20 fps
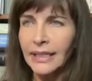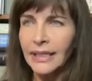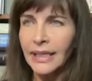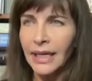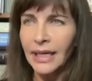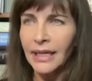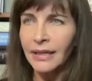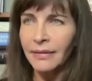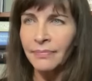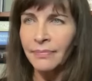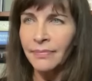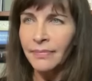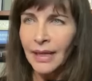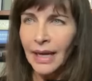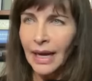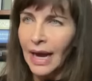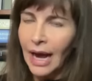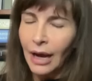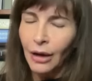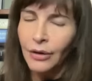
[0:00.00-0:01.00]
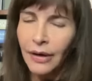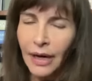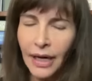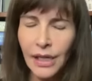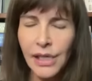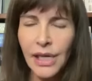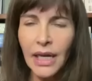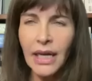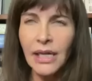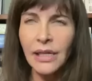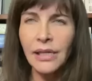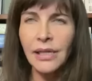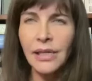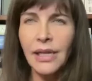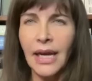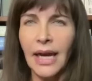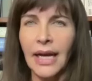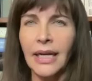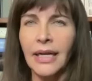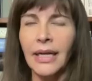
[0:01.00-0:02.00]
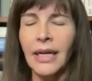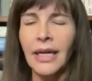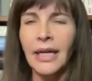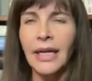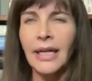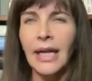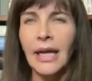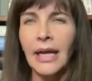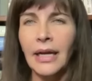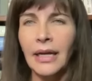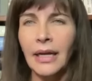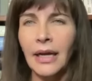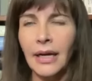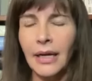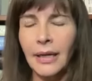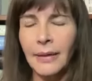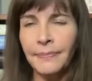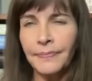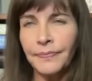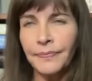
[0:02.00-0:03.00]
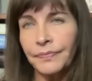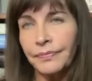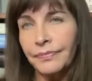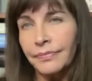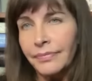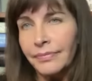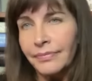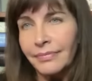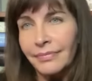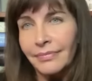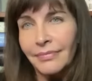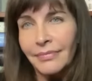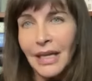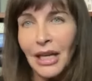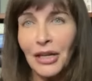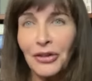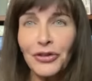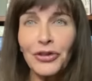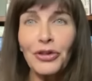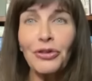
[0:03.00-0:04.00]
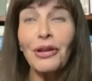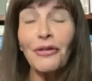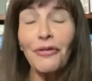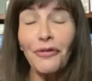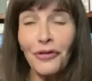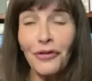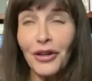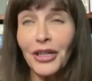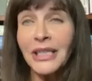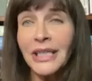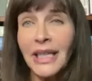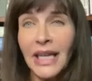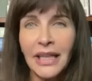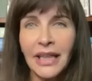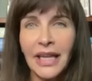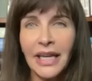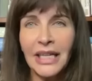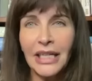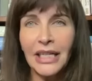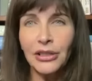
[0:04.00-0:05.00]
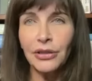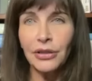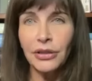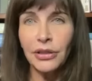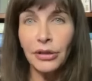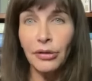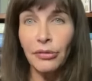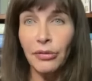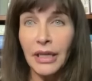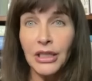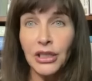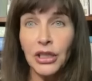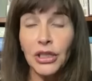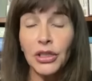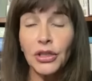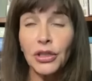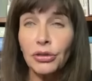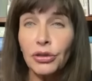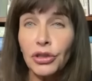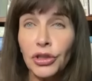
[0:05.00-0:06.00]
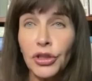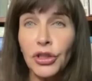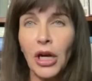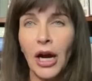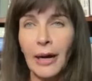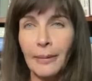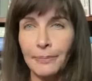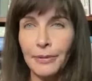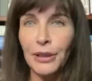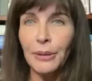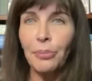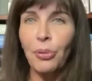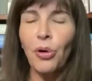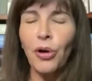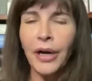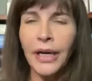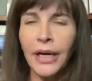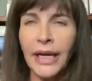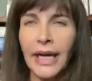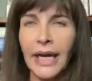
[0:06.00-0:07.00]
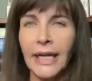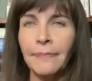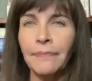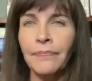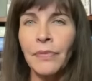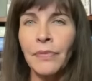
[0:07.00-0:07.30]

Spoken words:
Like, how crazy is that? So the first thing they need to do is just to stop supporting it.